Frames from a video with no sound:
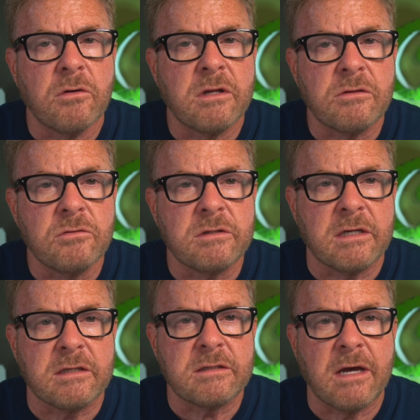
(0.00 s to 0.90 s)

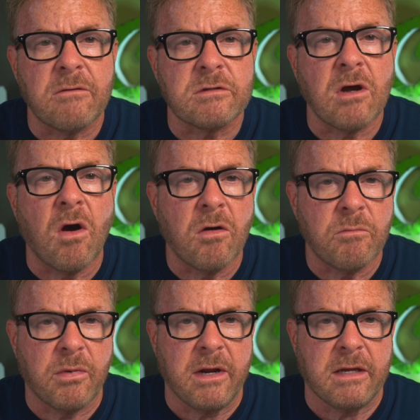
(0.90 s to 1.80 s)
enthusiasts, that was
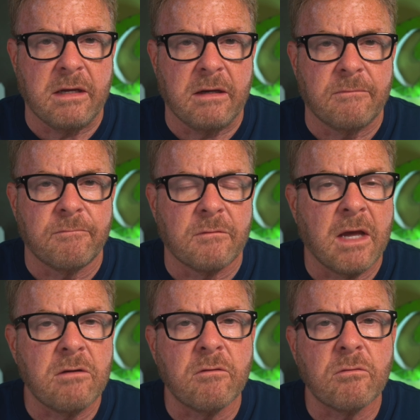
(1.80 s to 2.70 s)
heartbreaking.
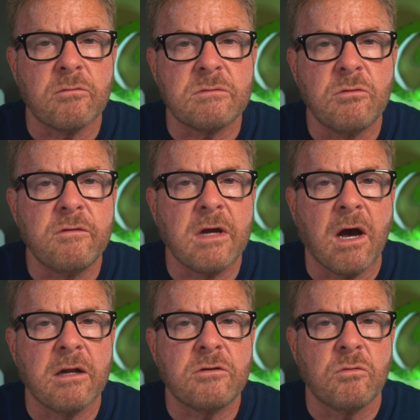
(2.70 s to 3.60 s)
Land Rover was moving
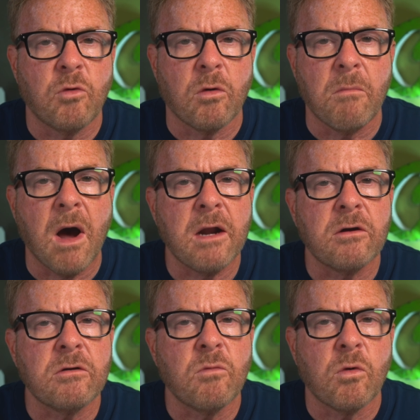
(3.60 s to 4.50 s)
on to a more
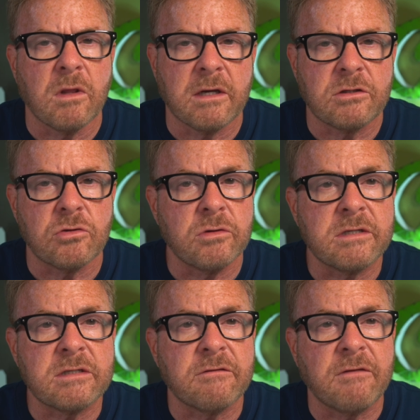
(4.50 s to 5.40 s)
modern, more
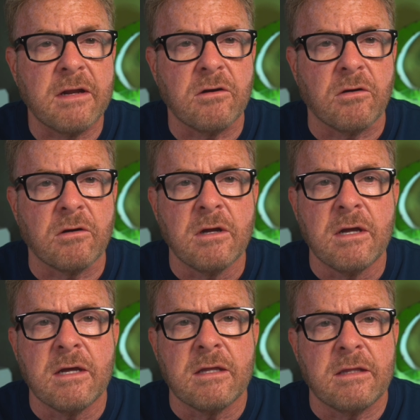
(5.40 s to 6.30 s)
luxurious Defender
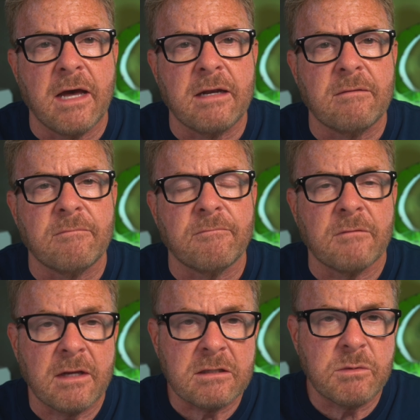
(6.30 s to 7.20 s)
that,
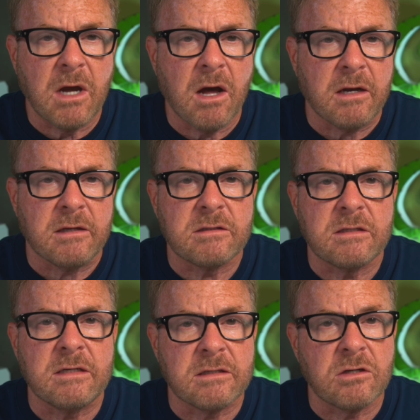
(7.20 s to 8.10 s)
let's be honest,
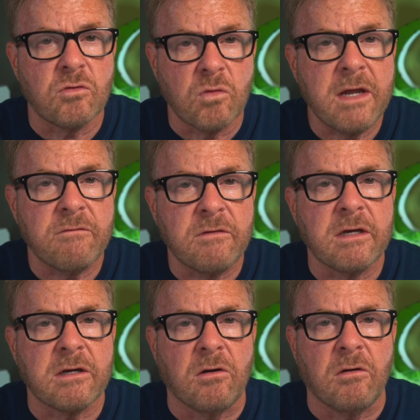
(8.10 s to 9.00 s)
is a great
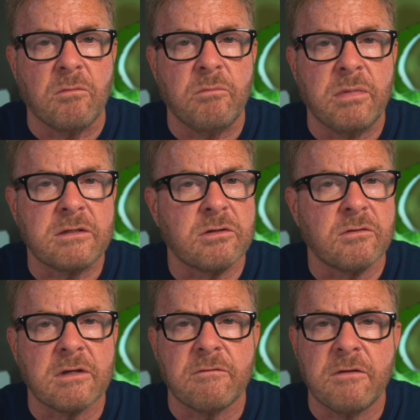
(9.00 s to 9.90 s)
vehicle, but
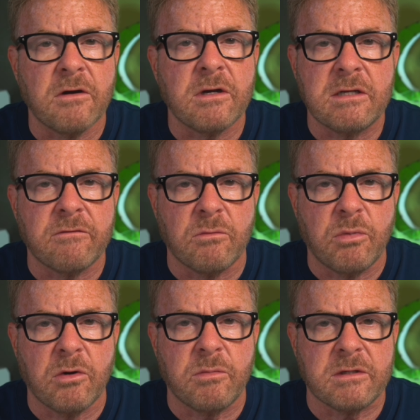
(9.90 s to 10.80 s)
serves a very different
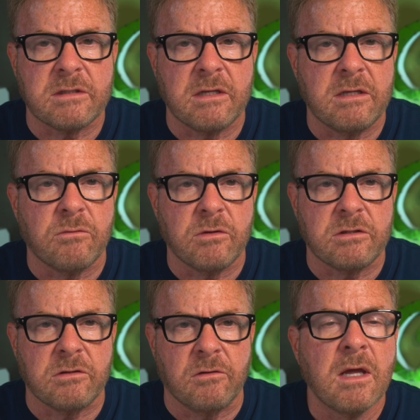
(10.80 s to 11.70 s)
purpose than the
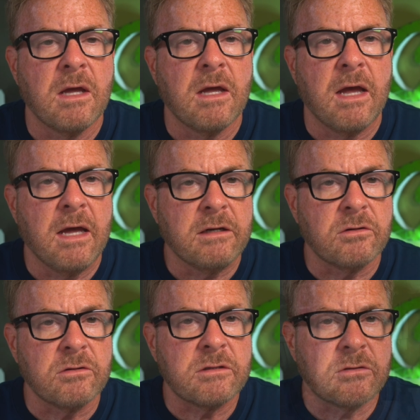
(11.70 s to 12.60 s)
original.
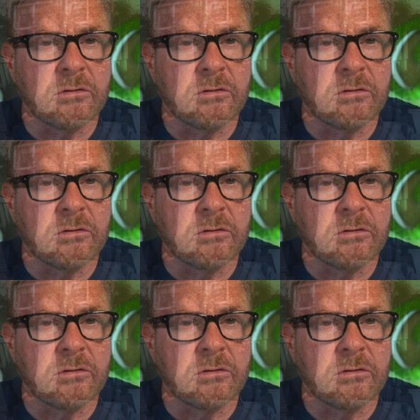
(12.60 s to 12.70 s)
Enter Sir